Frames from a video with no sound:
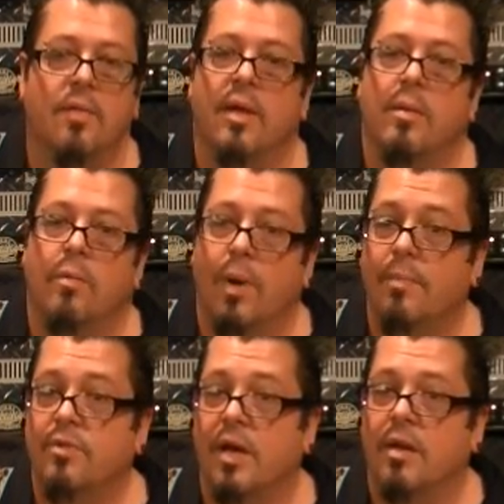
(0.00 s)
And then the
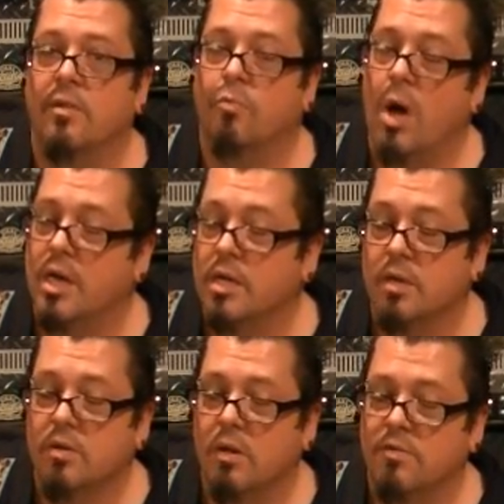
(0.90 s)
website is
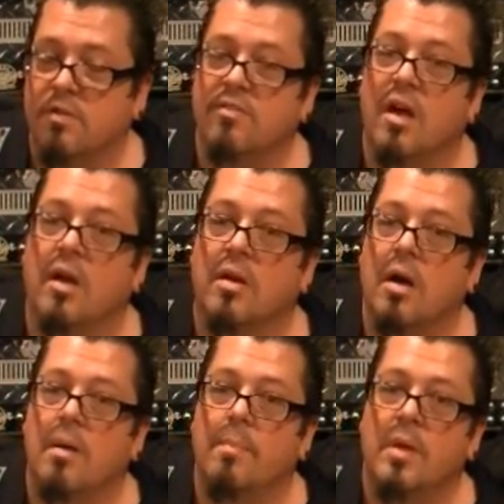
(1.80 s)

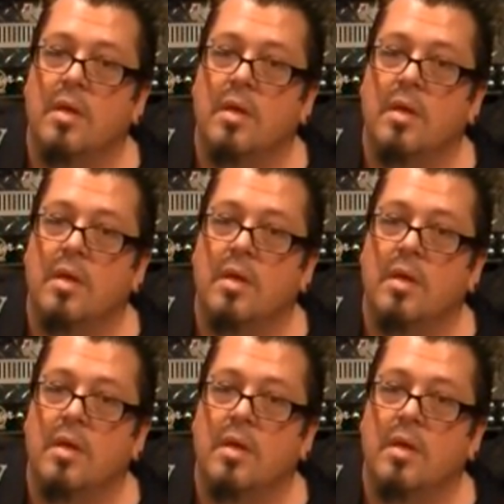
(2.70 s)
rockinguitarlessons.com.